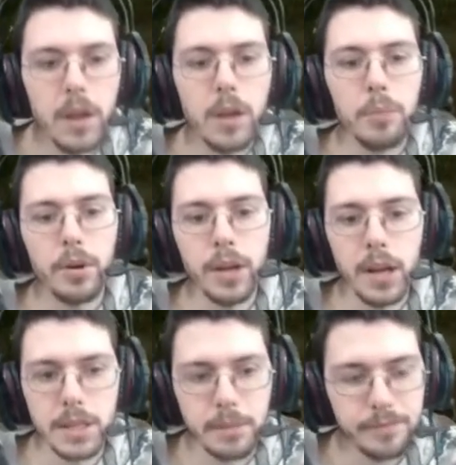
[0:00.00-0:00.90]
Pretty
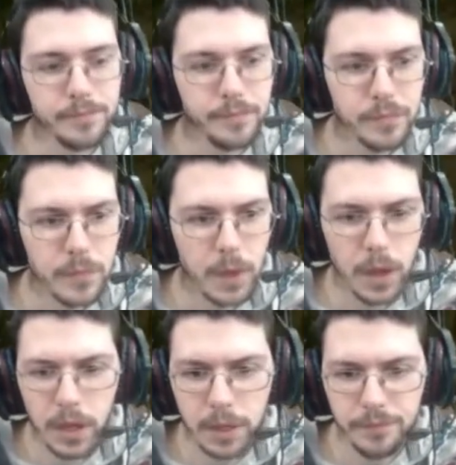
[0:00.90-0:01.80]
awesome.
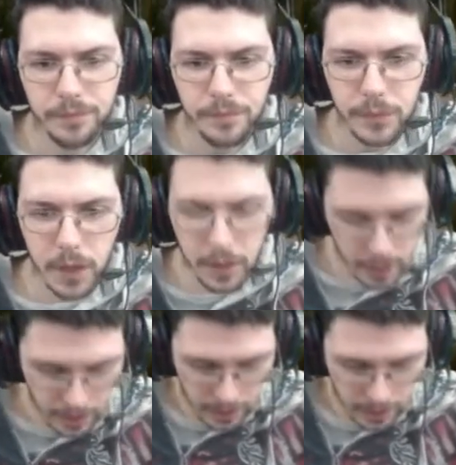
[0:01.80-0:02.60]
Um, and then